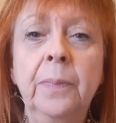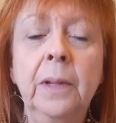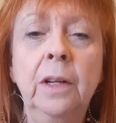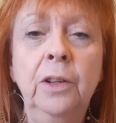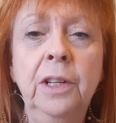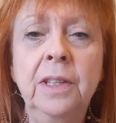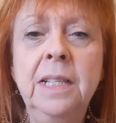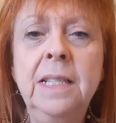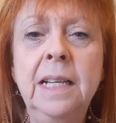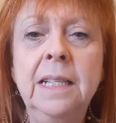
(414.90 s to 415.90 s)
Look at
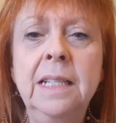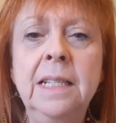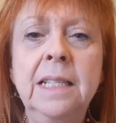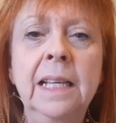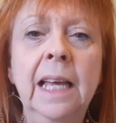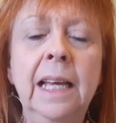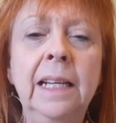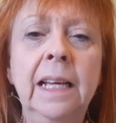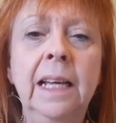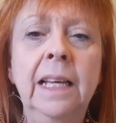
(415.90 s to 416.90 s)
this sentence
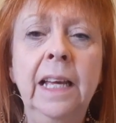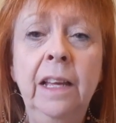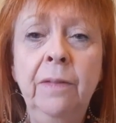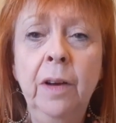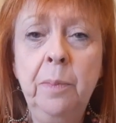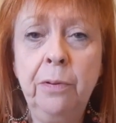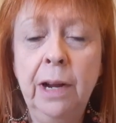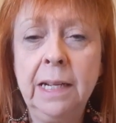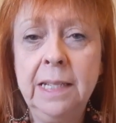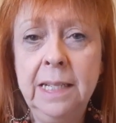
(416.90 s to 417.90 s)
again. If I
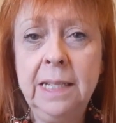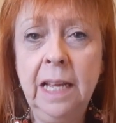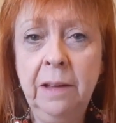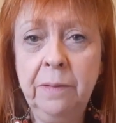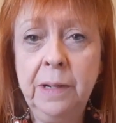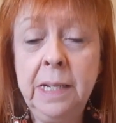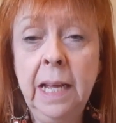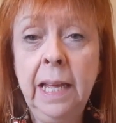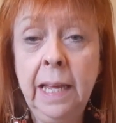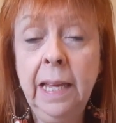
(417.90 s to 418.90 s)
practice every
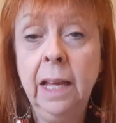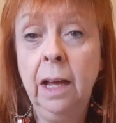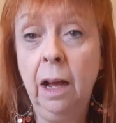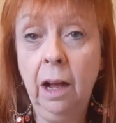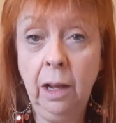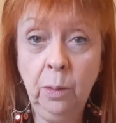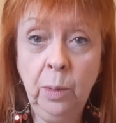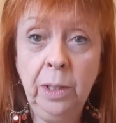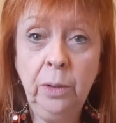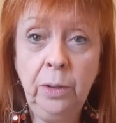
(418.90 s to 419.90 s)
day, I will